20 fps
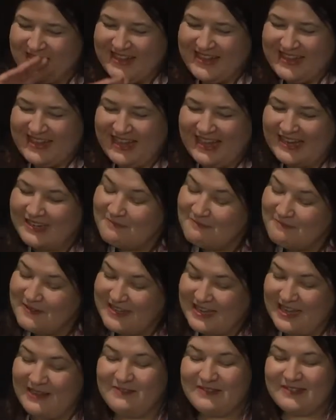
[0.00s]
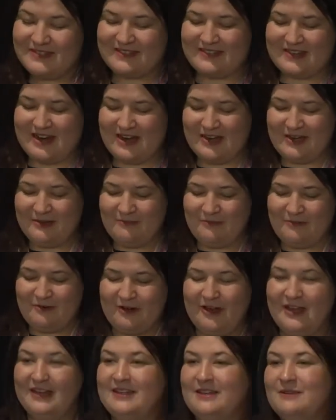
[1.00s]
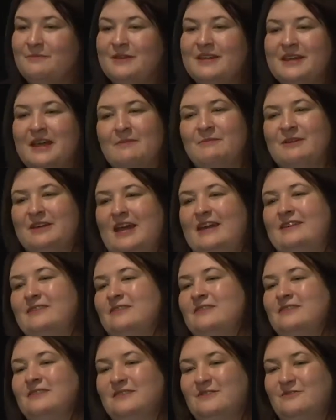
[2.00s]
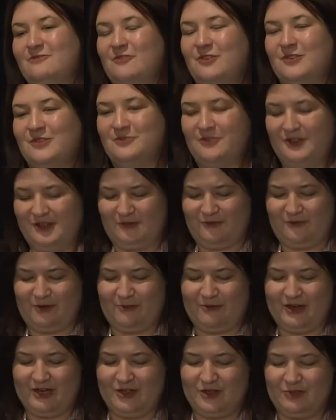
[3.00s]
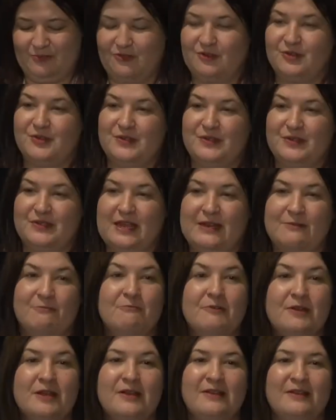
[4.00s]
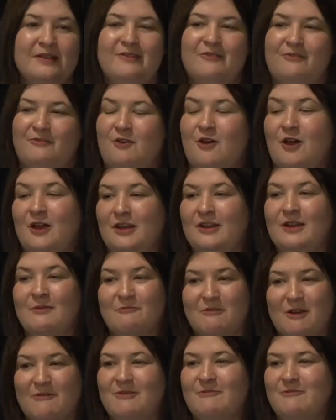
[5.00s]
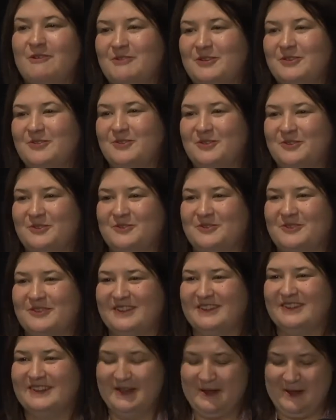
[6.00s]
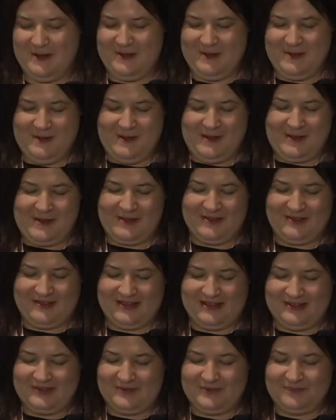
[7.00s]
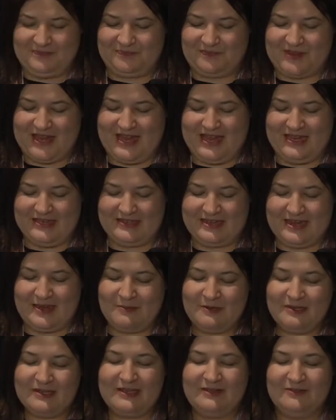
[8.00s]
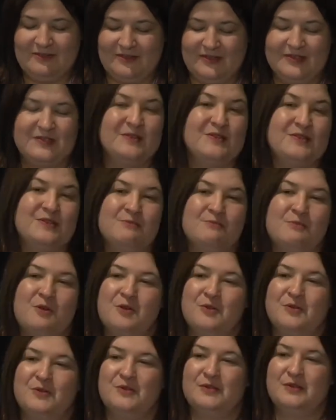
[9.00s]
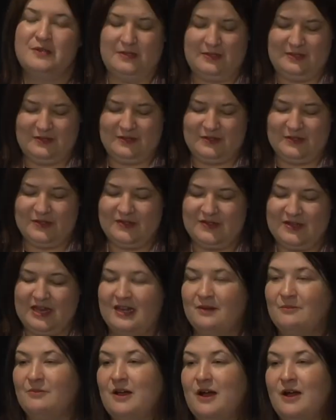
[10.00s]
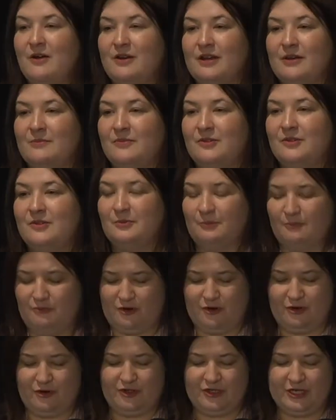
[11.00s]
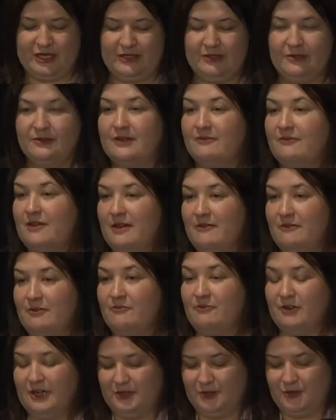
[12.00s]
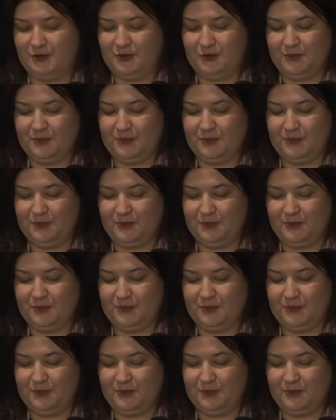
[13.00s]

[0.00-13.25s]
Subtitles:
And it became the starting point, and it became a catalyst for the transformation process that will live on, and I'm very, very certain on that. And I believe this is the most sustainable outcome this project could have ever reached.